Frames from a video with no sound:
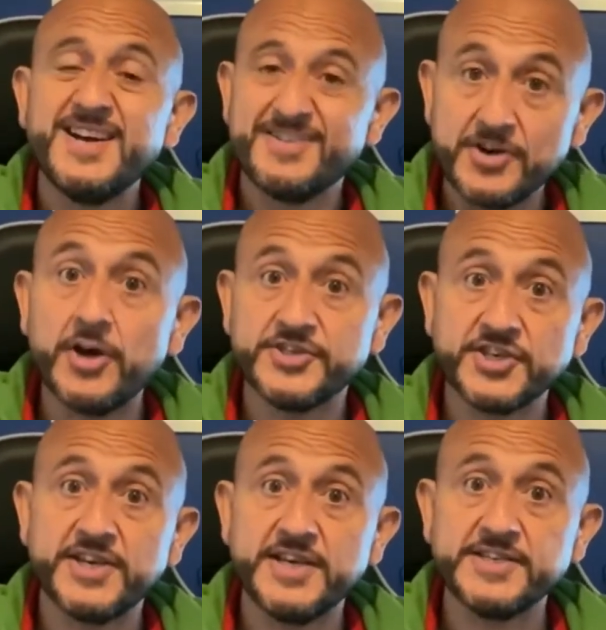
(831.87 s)
Nice
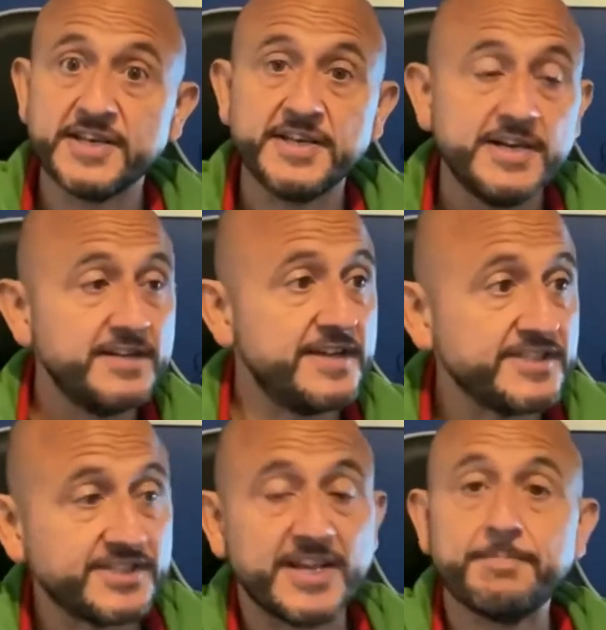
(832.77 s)
and easy. Then
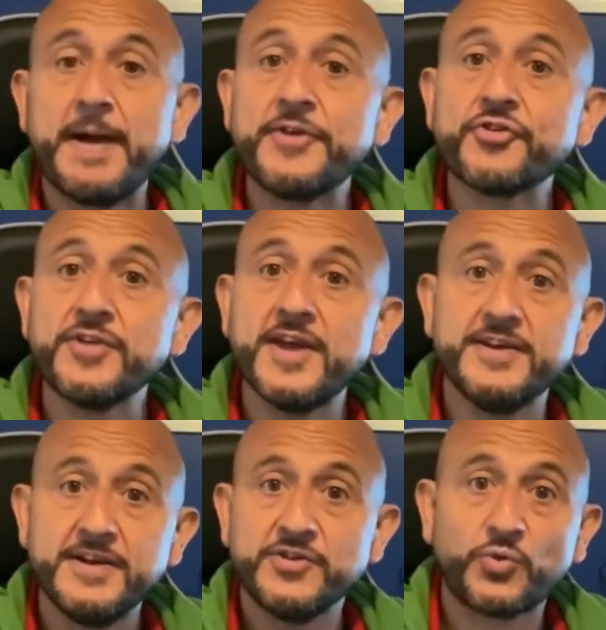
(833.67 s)
stick a battery
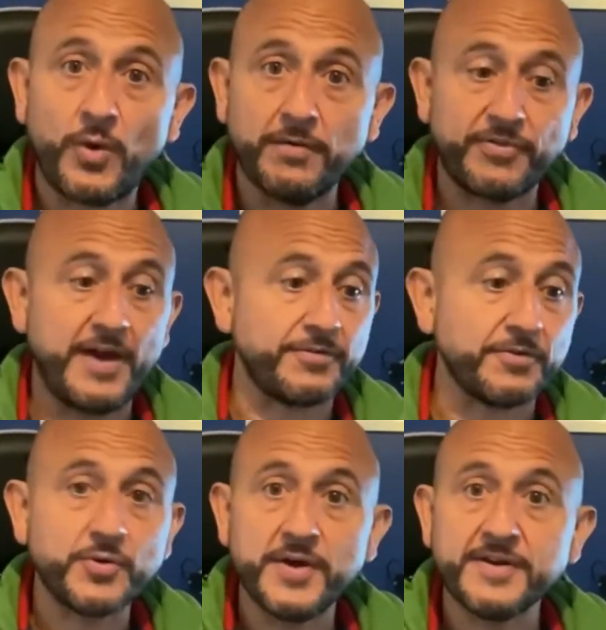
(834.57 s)
in, 12,000
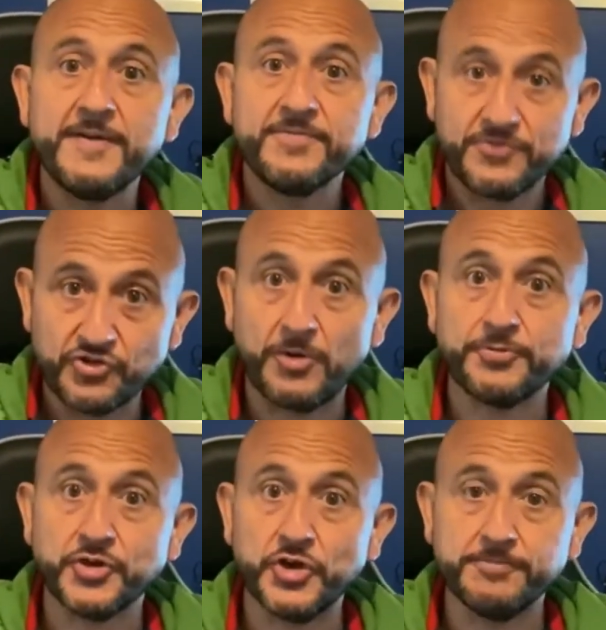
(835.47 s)
quid, jobs are
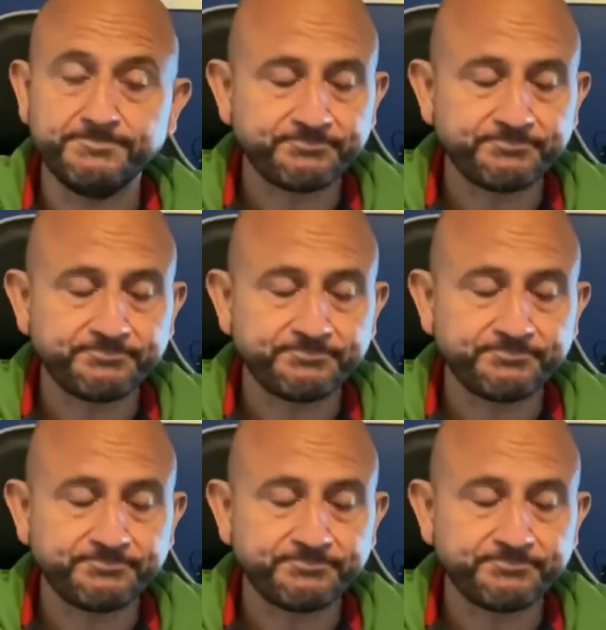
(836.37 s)
good.